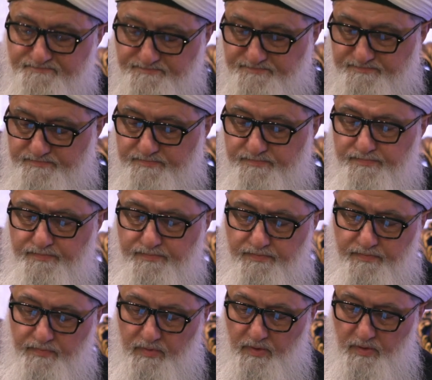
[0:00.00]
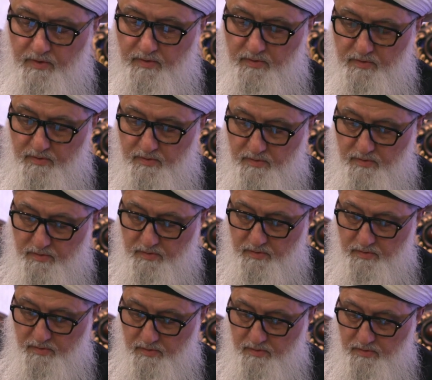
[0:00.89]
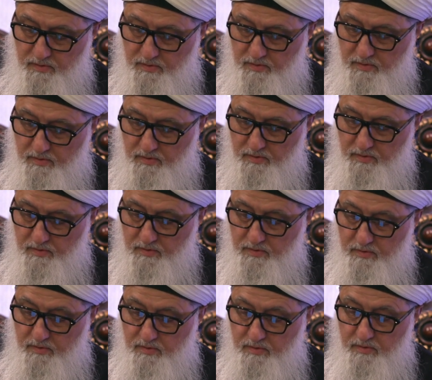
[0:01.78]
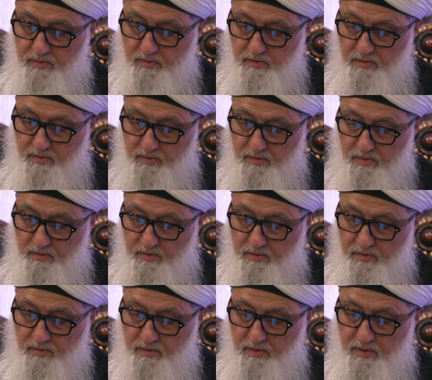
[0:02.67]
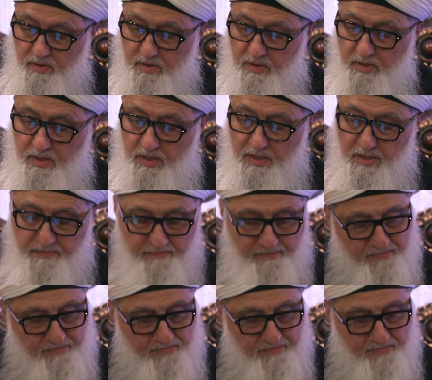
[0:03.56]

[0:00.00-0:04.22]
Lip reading: (silence)